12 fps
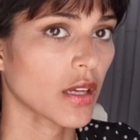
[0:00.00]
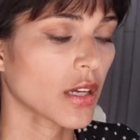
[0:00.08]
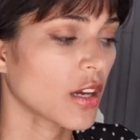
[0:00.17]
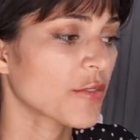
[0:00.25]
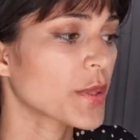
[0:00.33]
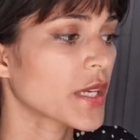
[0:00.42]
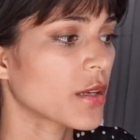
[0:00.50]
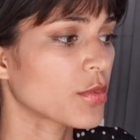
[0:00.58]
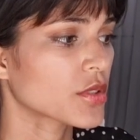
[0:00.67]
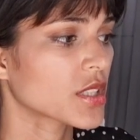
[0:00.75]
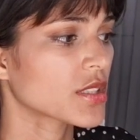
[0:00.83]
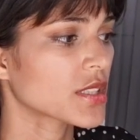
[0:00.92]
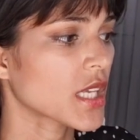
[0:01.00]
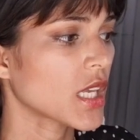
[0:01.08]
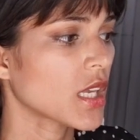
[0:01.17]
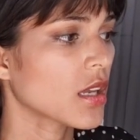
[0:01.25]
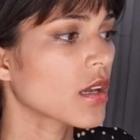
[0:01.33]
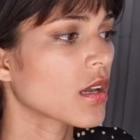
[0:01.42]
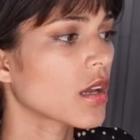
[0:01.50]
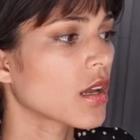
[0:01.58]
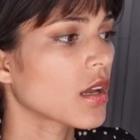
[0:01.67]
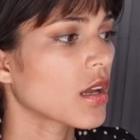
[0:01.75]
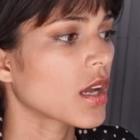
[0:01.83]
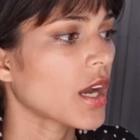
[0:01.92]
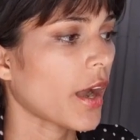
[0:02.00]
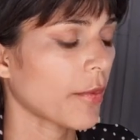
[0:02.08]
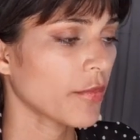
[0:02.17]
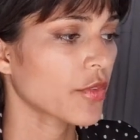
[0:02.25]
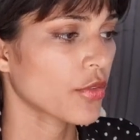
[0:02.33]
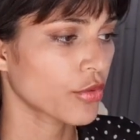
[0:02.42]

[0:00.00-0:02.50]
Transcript: Like, I've been able to see, and